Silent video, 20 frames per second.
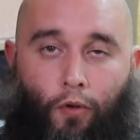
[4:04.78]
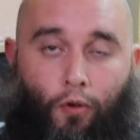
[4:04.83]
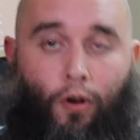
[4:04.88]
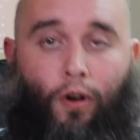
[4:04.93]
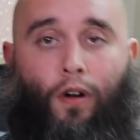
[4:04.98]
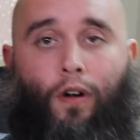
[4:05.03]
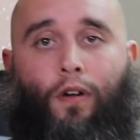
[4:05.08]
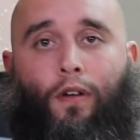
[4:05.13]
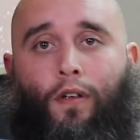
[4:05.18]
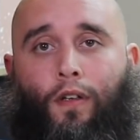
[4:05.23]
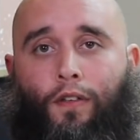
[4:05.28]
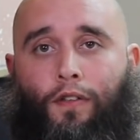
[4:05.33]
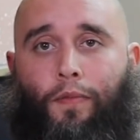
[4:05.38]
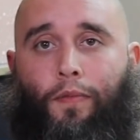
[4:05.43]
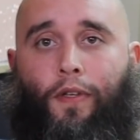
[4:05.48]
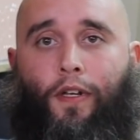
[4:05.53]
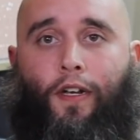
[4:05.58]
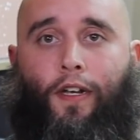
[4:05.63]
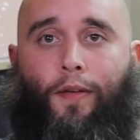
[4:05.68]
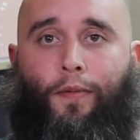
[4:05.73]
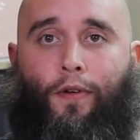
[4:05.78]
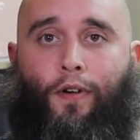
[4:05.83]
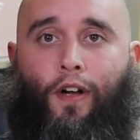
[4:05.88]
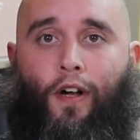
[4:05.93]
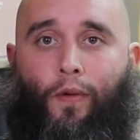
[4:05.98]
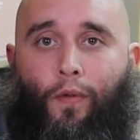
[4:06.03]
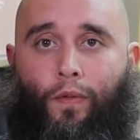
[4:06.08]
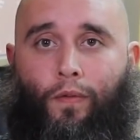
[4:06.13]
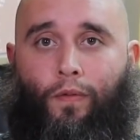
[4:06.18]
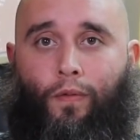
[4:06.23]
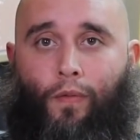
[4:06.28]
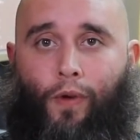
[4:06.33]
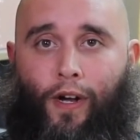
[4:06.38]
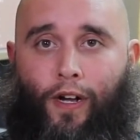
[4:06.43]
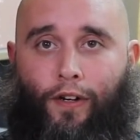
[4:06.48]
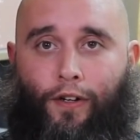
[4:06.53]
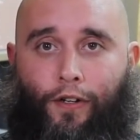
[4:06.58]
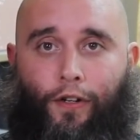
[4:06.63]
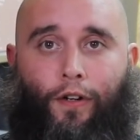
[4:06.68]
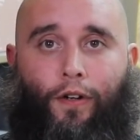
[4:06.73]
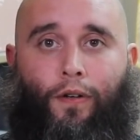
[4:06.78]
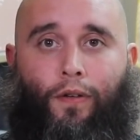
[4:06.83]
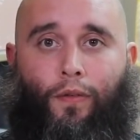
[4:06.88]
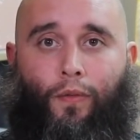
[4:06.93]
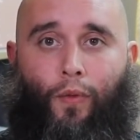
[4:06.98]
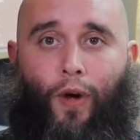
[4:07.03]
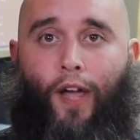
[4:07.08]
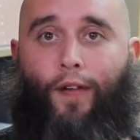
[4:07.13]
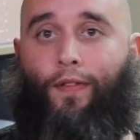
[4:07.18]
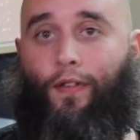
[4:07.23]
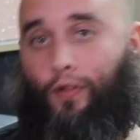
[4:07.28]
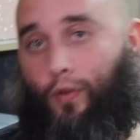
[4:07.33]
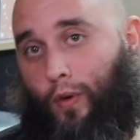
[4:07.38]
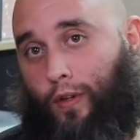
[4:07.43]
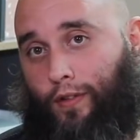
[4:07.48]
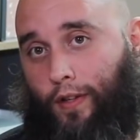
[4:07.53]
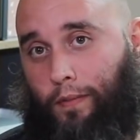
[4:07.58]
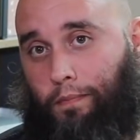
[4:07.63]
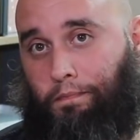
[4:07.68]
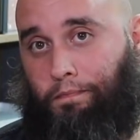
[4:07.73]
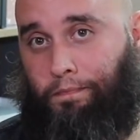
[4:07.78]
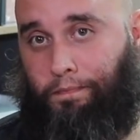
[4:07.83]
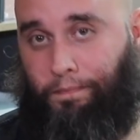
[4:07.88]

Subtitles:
or something to nibble on while your wife is quilting.